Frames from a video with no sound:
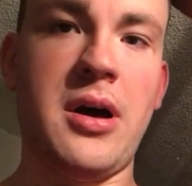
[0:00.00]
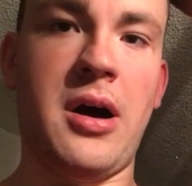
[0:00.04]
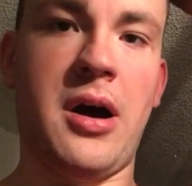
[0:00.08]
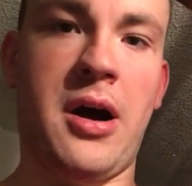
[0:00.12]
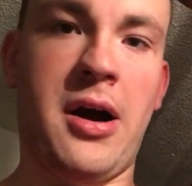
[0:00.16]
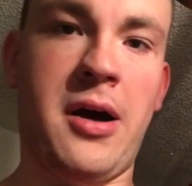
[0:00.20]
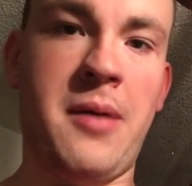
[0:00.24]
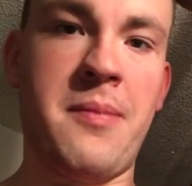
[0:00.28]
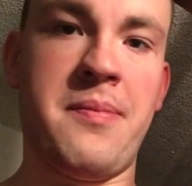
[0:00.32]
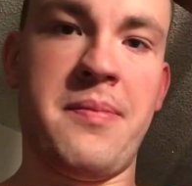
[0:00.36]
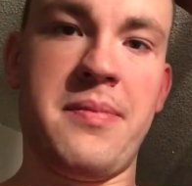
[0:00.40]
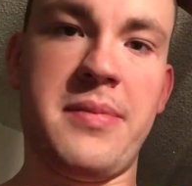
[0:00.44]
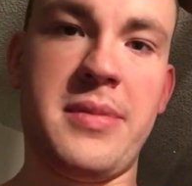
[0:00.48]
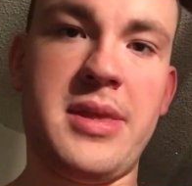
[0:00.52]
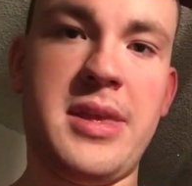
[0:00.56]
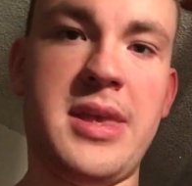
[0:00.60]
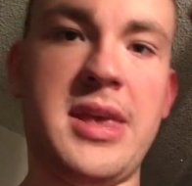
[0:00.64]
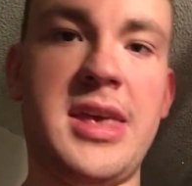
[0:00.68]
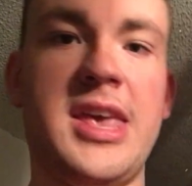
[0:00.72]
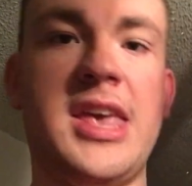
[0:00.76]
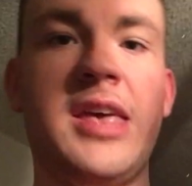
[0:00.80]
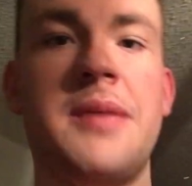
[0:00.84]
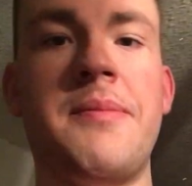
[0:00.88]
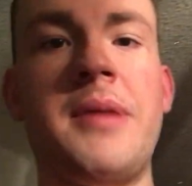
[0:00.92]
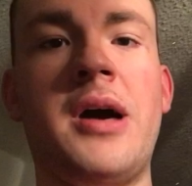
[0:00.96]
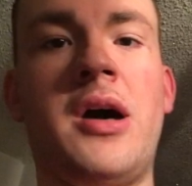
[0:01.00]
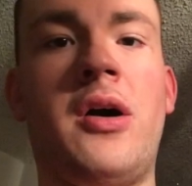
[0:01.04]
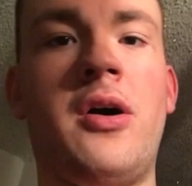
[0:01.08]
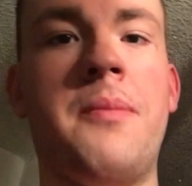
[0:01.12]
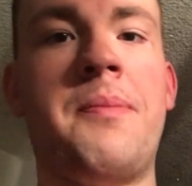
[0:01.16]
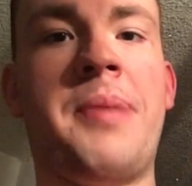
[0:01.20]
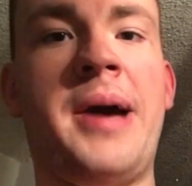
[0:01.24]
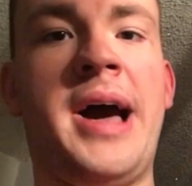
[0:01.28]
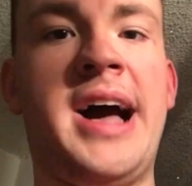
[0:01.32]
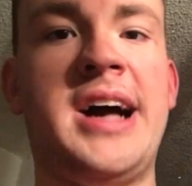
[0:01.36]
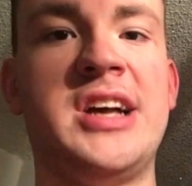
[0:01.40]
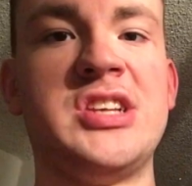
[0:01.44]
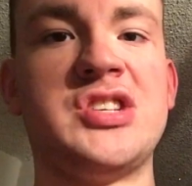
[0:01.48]
email and
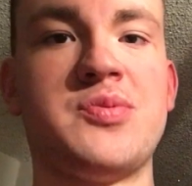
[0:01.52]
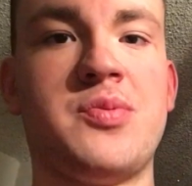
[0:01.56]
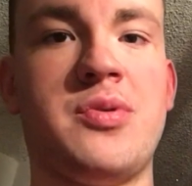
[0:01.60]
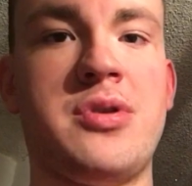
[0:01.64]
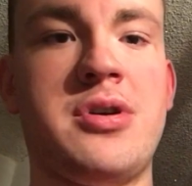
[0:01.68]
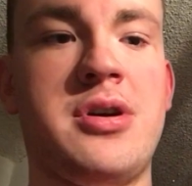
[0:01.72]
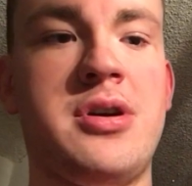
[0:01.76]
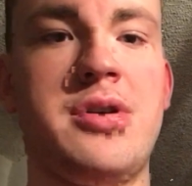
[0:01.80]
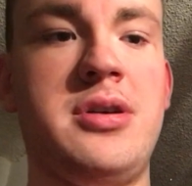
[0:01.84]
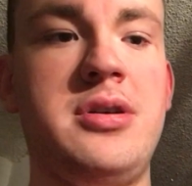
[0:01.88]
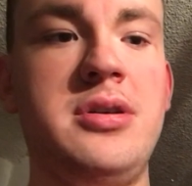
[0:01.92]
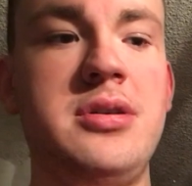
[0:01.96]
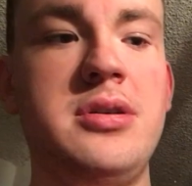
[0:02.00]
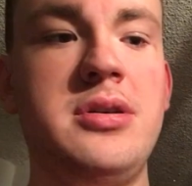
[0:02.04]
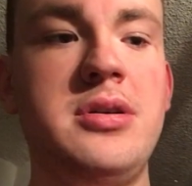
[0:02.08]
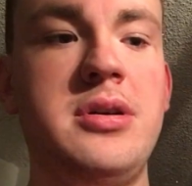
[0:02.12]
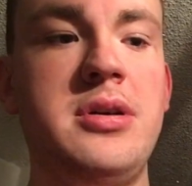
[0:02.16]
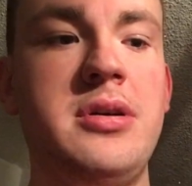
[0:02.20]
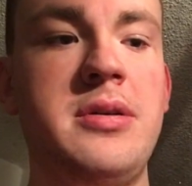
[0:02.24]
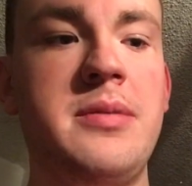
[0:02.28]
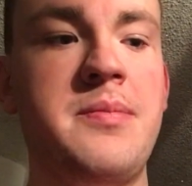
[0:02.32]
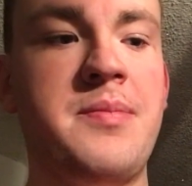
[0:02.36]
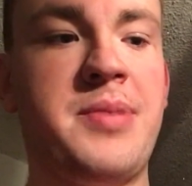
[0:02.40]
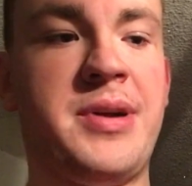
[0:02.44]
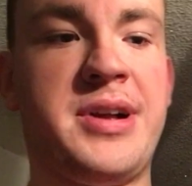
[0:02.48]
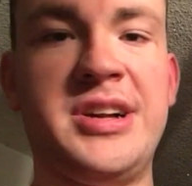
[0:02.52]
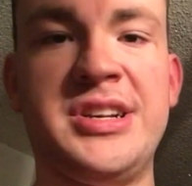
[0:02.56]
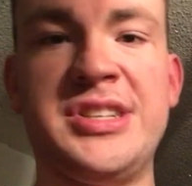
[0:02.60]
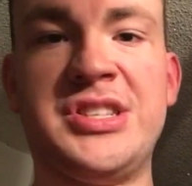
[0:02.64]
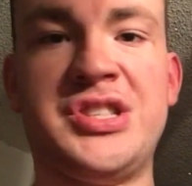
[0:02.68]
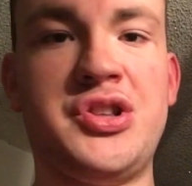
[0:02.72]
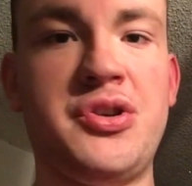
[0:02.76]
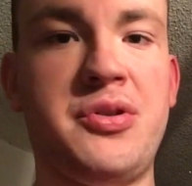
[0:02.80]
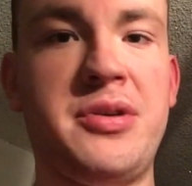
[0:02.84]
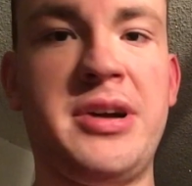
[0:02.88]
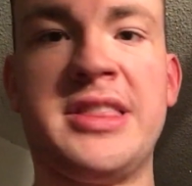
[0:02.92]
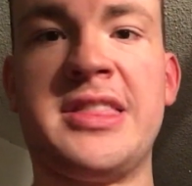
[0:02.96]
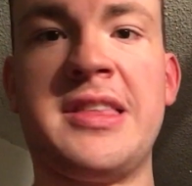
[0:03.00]
password because
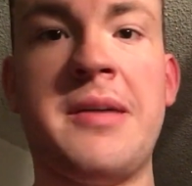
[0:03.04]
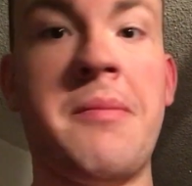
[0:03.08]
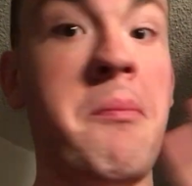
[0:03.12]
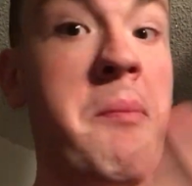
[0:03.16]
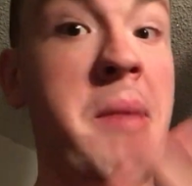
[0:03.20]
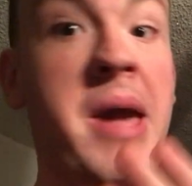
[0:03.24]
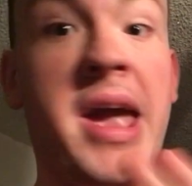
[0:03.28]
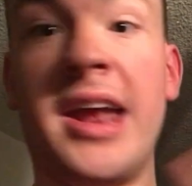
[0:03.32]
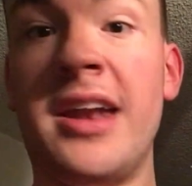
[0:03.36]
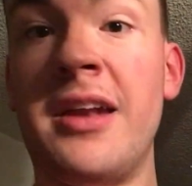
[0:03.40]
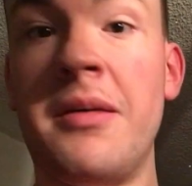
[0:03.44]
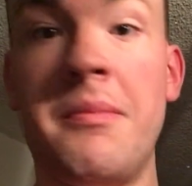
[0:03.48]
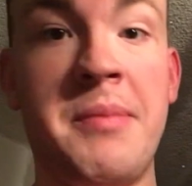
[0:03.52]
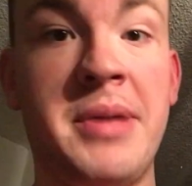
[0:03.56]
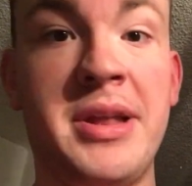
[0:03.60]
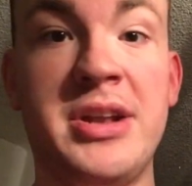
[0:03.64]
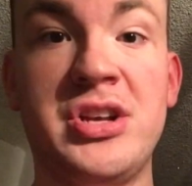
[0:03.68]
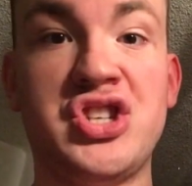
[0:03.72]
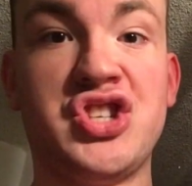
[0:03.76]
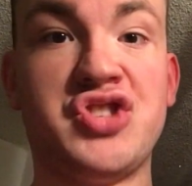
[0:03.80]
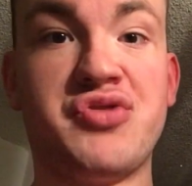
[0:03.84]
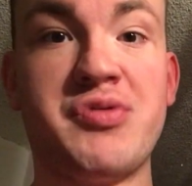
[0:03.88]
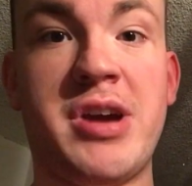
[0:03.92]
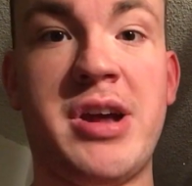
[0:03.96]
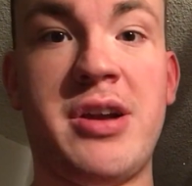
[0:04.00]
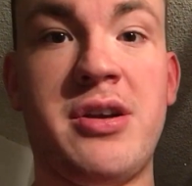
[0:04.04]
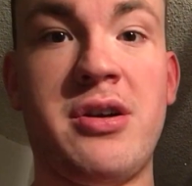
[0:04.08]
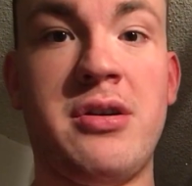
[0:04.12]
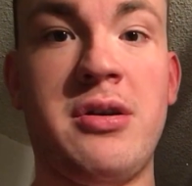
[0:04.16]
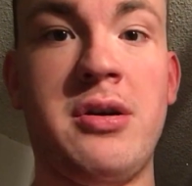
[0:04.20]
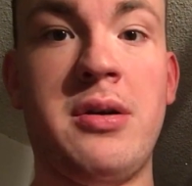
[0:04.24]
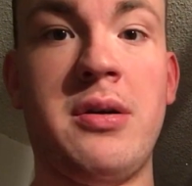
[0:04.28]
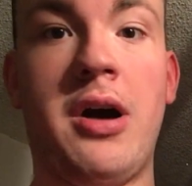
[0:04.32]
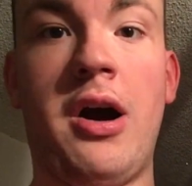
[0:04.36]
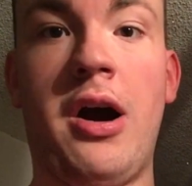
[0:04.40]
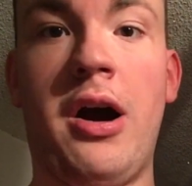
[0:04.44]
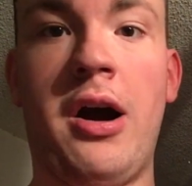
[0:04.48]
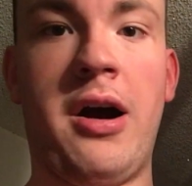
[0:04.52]
they're like the main
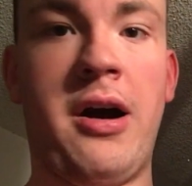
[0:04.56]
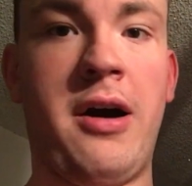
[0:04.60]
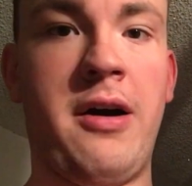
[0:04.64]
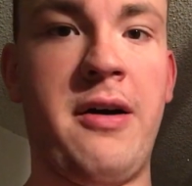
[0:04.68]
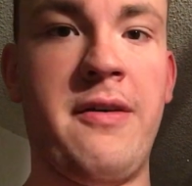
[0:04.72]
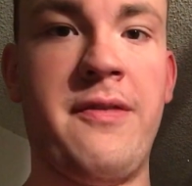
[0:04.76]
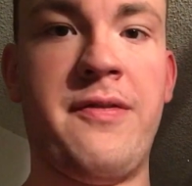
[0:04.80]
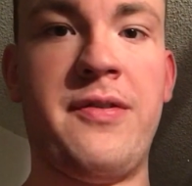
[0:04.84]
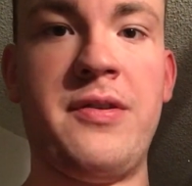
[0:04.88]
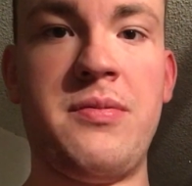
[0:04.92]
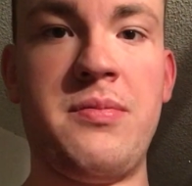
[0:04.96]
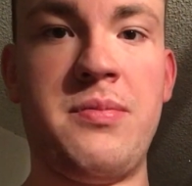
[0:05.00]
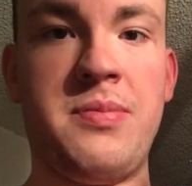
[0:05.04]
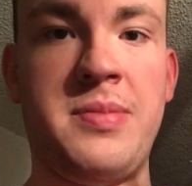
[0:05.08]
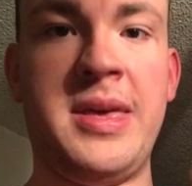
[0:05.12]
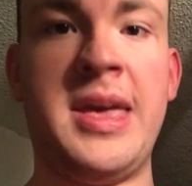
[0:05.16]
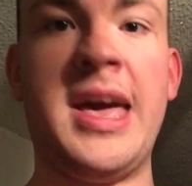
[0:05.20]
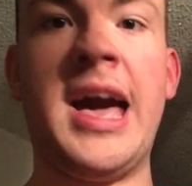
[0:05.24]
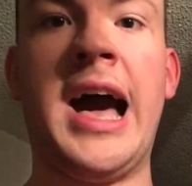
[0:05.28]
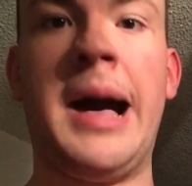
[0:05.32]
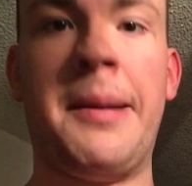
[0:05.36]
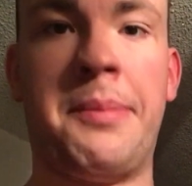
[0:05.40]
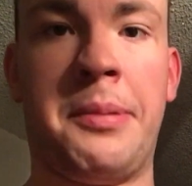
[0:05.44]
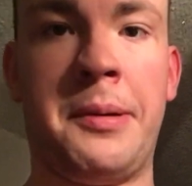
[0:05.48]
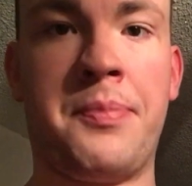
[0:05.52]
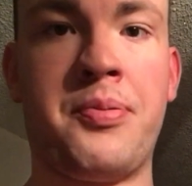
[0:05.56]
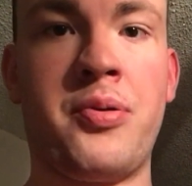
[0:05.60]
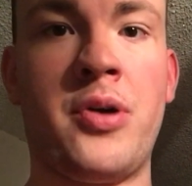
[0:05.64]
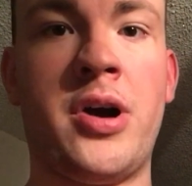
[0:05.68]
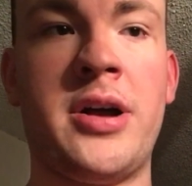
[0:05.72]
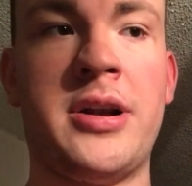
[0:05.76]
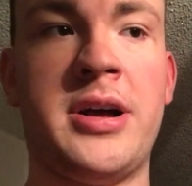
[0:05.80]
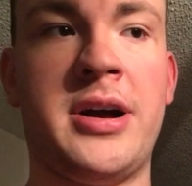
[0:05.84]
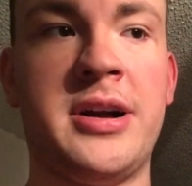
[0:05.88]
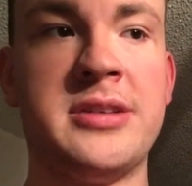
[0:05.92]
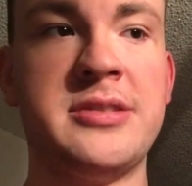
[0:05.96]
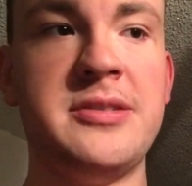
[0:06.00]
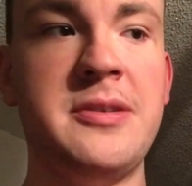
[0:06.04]
administrator of the Apple
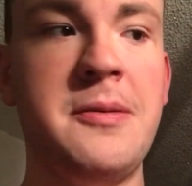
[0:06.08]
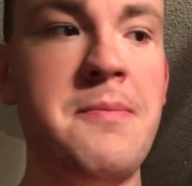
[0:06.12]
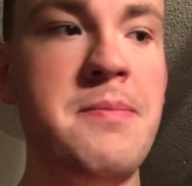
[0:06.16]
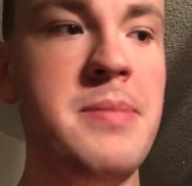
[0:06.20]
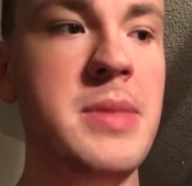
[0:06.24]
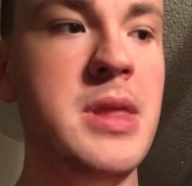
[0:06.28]
product.